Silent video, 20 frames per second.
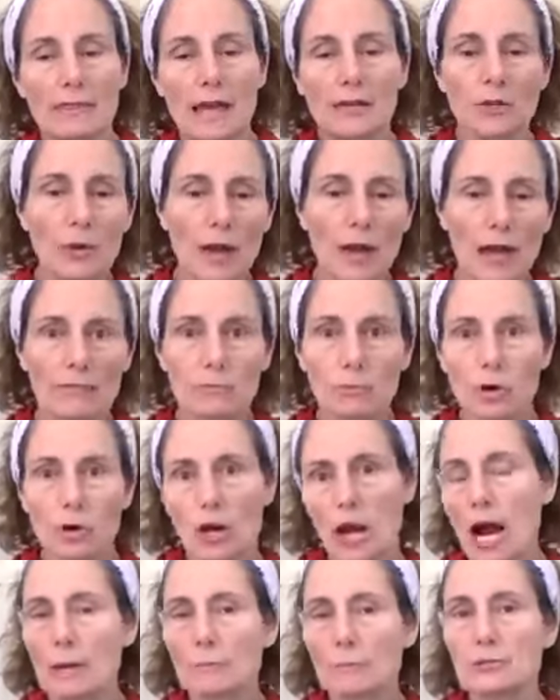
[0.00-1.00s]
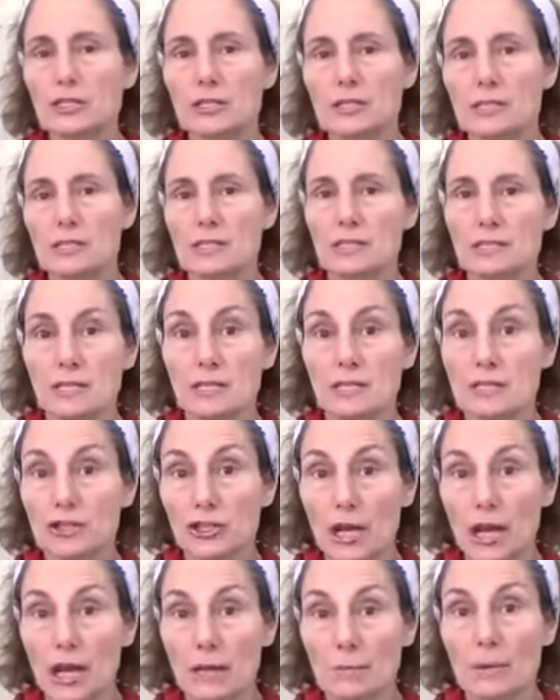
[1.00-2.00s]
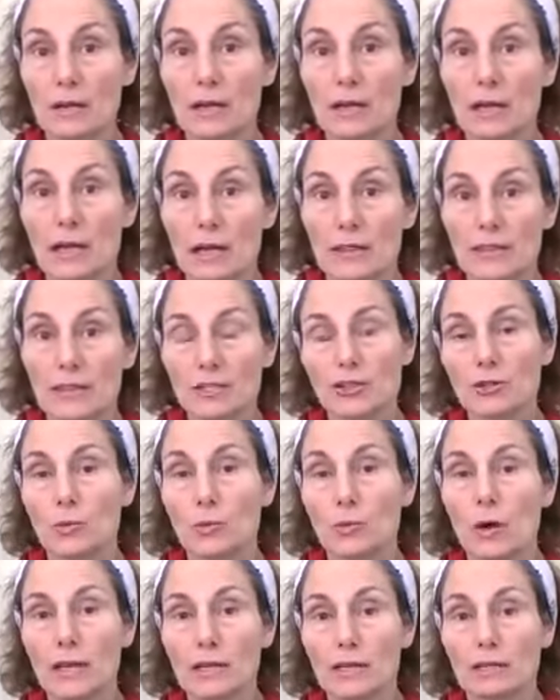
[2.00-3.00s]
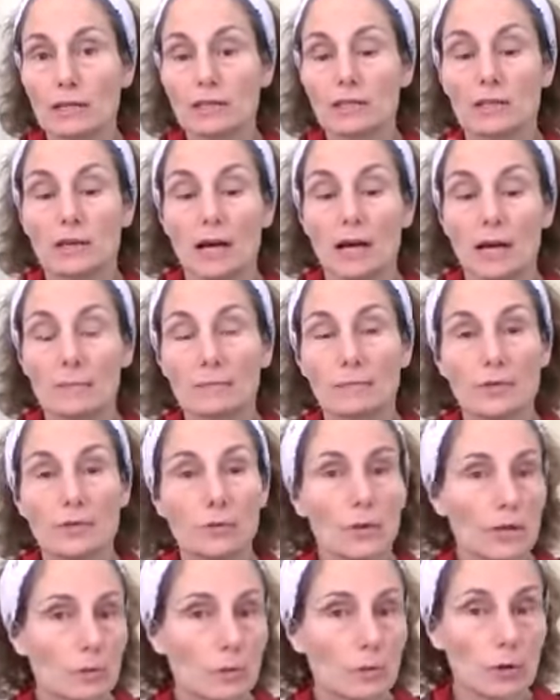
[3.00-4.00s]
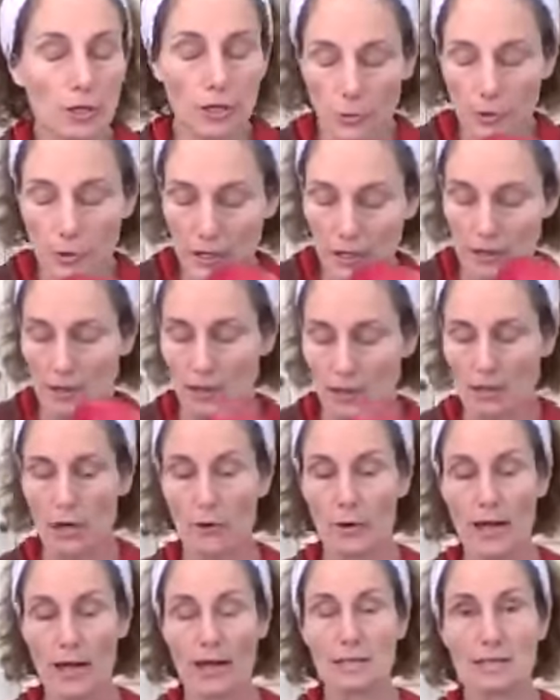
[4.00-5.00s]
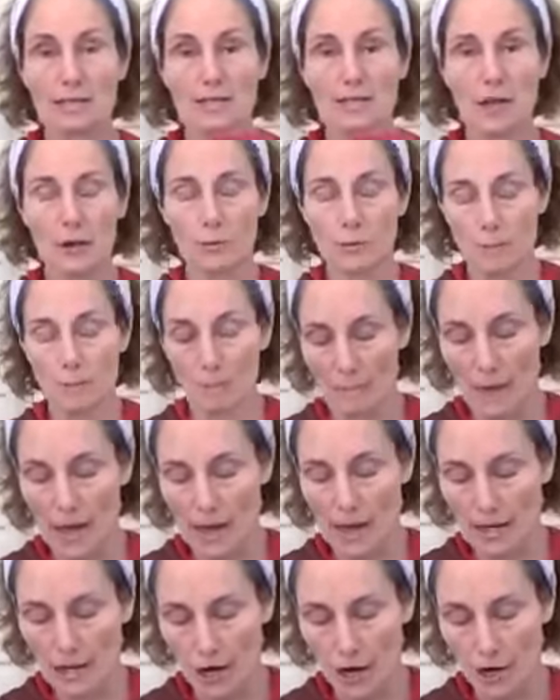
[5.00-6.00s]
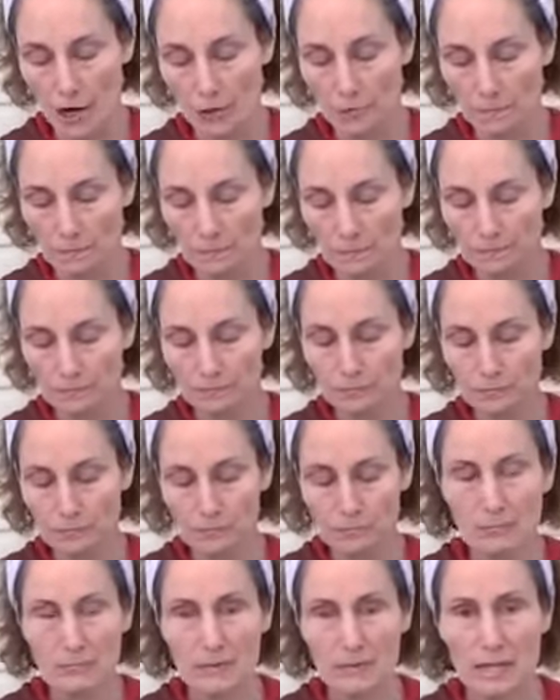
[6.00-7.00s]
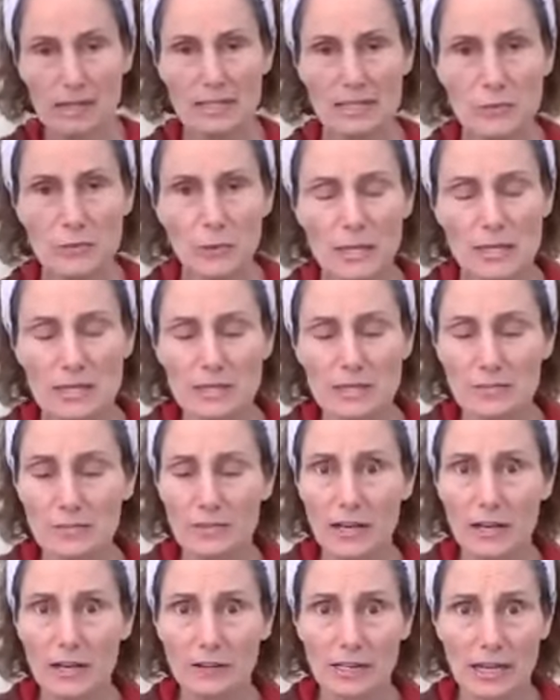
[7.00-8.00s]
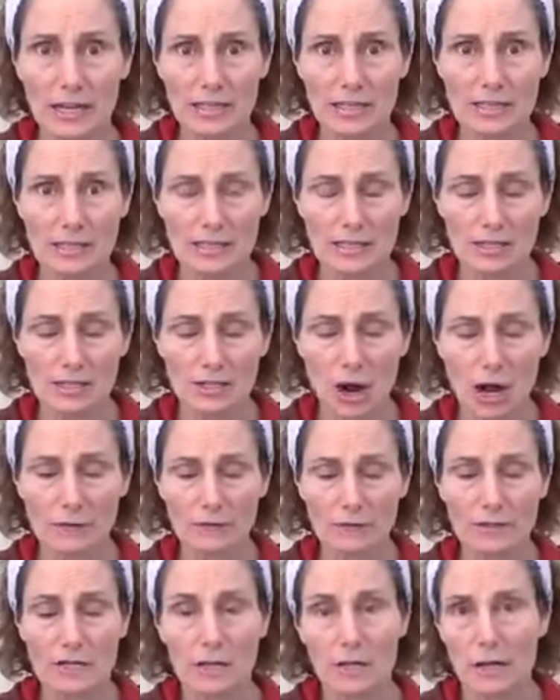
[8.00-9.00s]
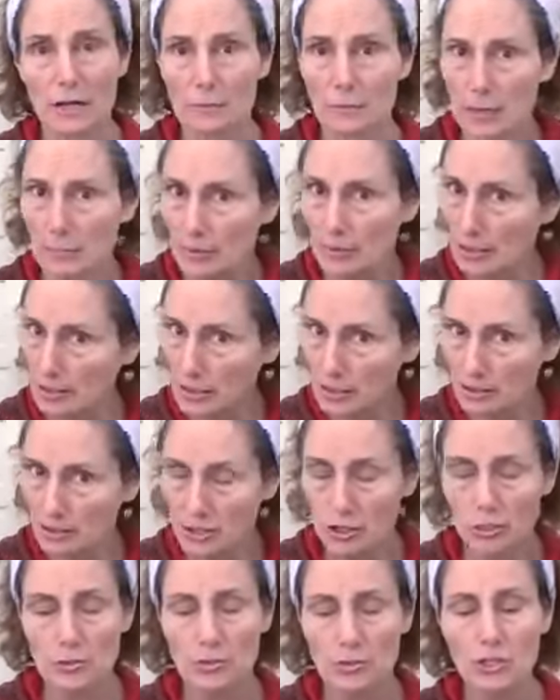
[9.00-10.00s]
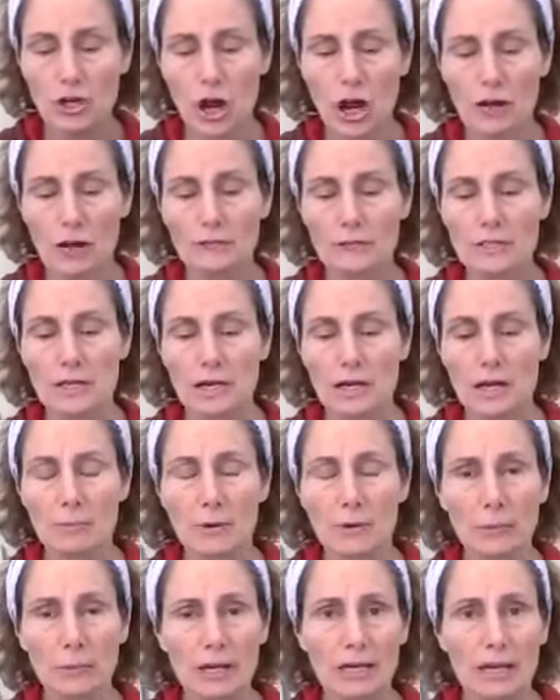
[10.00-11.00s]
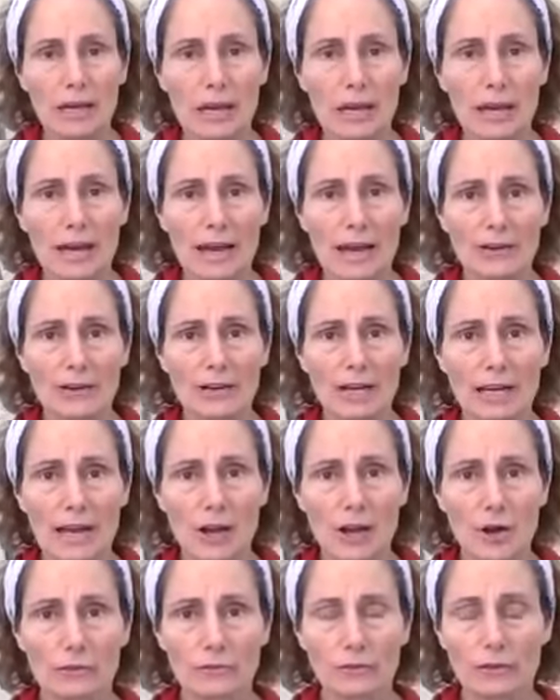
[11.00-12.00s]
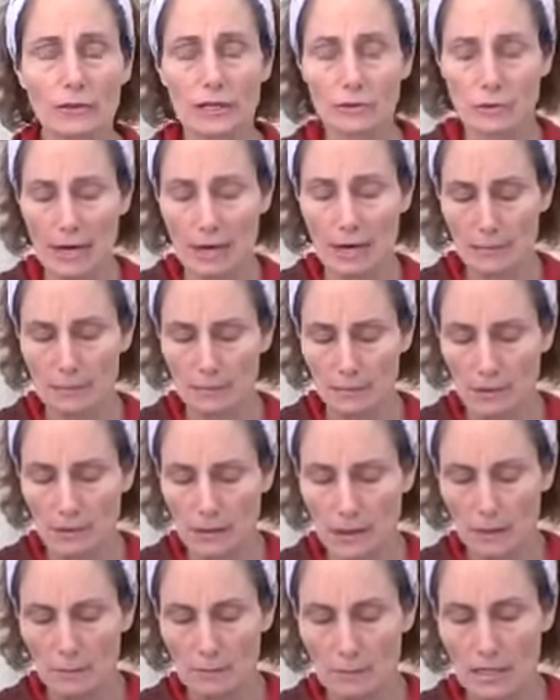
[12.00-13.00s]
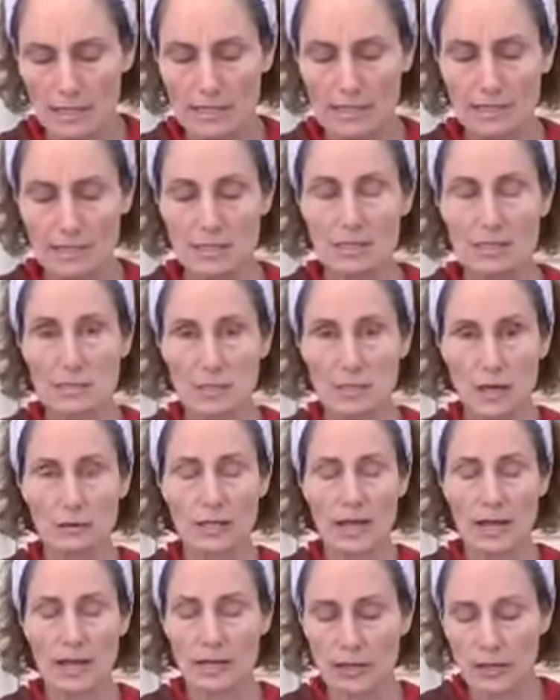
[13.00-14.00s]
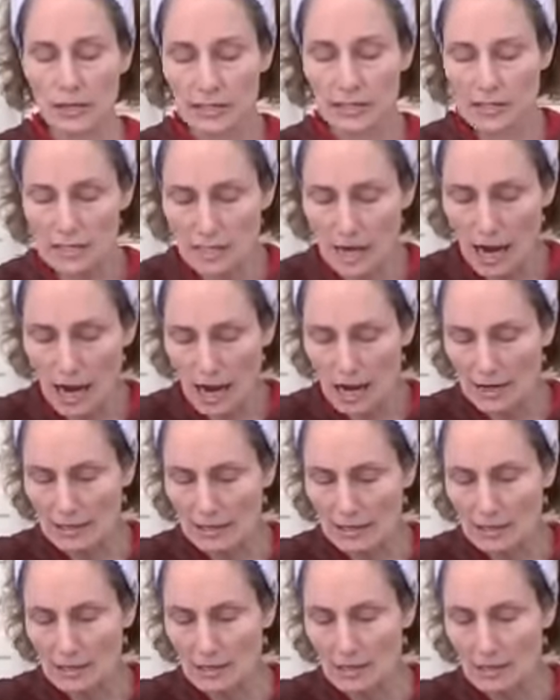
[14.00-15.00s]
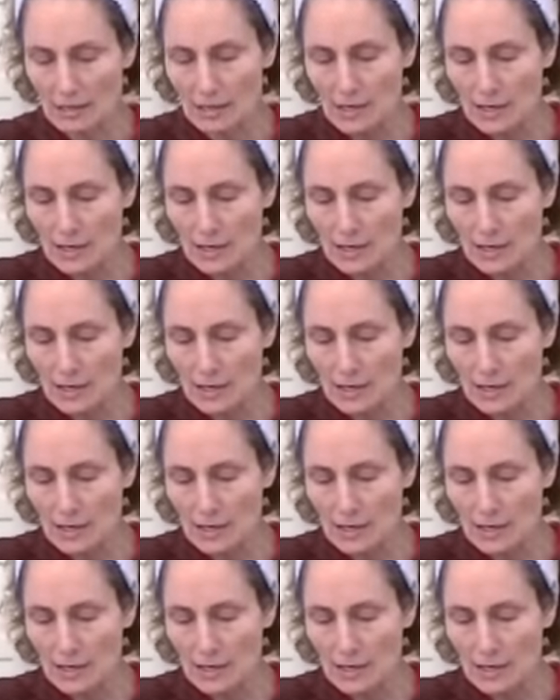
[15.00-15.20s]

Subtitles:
and then you have more options as to the shape that you want to work with. Okay, so mango. This one is very nice and soft. Might be a little too soft, but we can cut out any overly ripe pieces. So lay it on its side,